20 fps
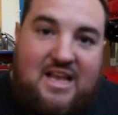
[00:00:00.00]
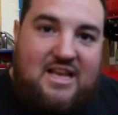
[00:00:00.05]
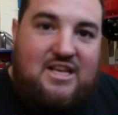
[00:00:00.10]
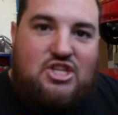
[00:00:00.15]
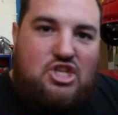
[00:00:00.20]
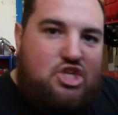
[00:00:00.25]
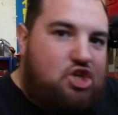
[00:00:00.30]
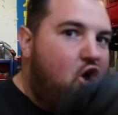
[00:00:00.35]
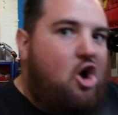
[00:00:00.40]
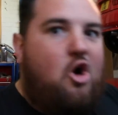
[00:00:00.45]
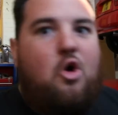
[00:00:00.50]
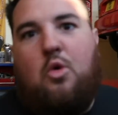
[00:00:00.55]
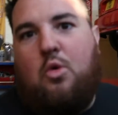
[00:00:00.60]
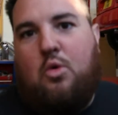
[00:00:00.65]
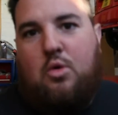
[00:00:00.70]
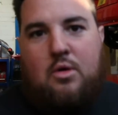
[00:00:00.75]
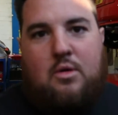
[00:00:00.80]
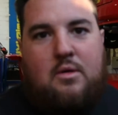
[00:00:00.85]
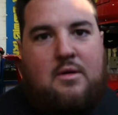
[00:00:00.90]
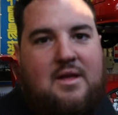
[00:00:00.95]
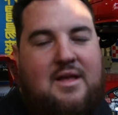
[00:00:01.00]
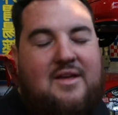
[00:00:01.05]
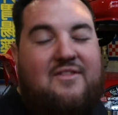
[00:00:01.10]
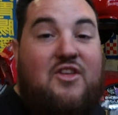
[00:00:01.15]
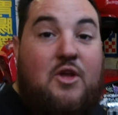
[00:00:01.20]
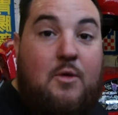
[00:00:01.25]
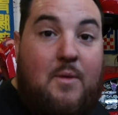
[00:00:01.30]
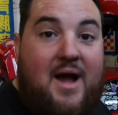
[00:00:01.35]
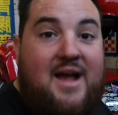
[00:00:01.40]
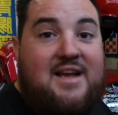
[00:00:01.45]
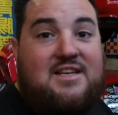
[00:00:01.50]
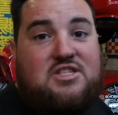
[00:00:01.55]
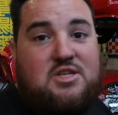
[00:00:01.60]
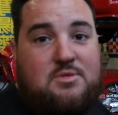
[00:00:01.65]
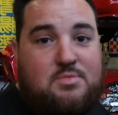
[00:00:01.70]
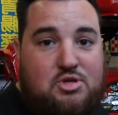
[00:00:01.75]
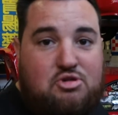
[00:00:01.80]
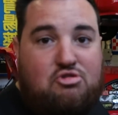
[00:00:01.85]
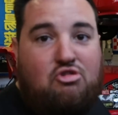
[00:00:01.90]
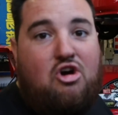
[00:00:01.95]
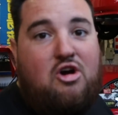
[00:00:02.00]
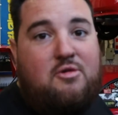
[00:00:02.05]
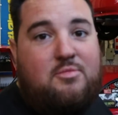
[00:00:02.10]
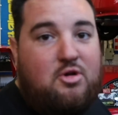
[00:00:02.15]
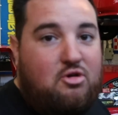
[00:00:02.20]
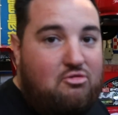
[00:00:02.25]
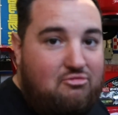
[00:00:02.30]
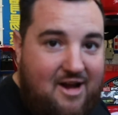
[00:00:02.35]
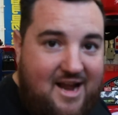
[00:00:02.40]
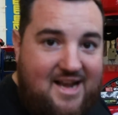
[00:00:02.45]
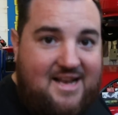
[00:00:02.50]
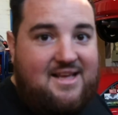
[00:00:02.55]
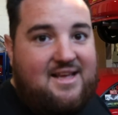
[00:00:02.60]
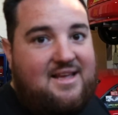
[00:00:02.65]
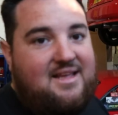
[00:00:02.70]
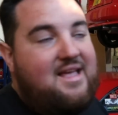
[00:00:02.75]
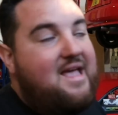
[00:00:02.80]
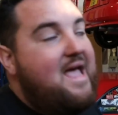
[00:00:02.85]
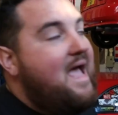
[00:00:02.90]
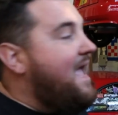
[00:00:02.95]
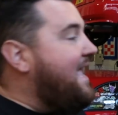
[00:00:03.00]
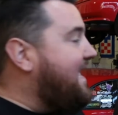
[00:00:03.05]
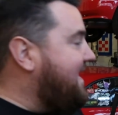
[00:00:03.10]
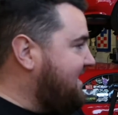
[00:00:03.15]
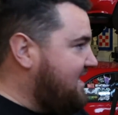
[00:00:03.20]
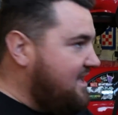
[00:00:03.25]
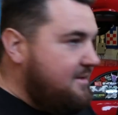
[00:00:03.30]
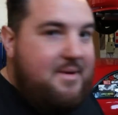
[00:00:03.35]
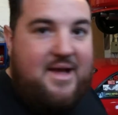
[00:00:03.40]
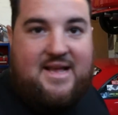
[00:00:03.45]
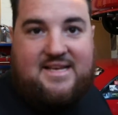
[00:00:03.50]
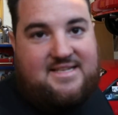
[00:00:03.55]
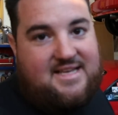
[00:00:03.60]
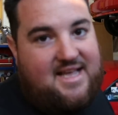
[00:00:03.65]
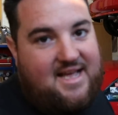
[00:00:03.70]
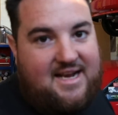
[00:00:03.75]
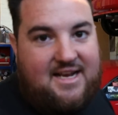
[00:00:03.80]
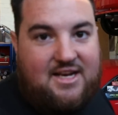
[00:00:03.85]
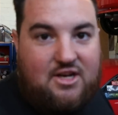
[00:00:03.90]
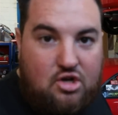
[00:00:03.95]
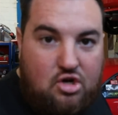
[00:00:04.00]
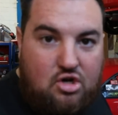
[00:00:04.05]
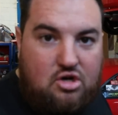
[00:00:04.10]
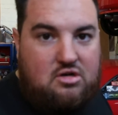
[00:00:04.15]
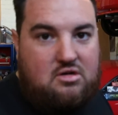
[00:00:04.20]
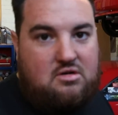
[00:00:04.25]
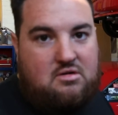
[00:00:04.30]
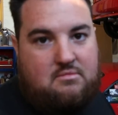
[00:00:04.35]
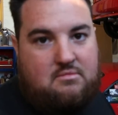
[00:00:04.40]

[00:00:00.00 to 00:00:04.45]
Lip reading: So, if you ain't subscribed already, you best get it done.